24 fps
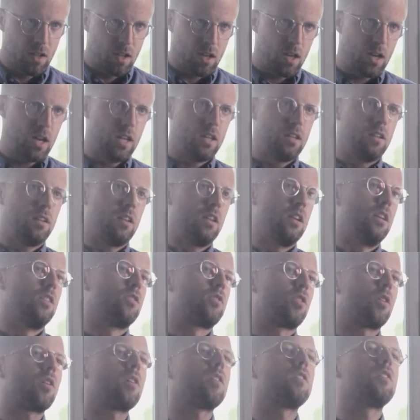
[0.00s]
and in
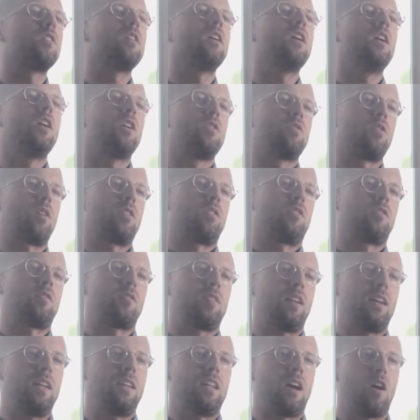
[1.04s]
turn to
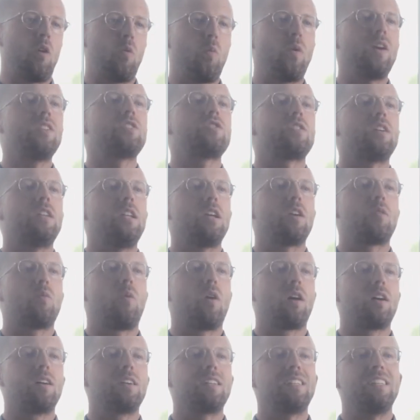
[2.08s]
understand how wage
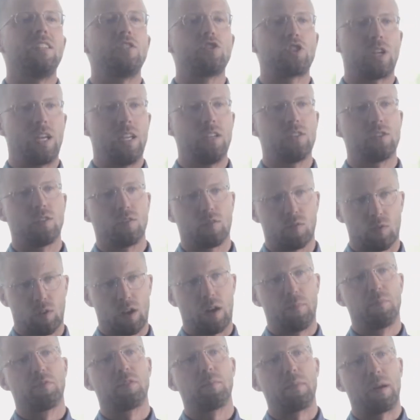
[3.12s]
inequality changes or
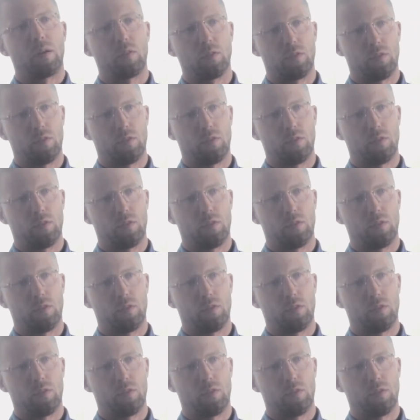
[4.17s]
comes about.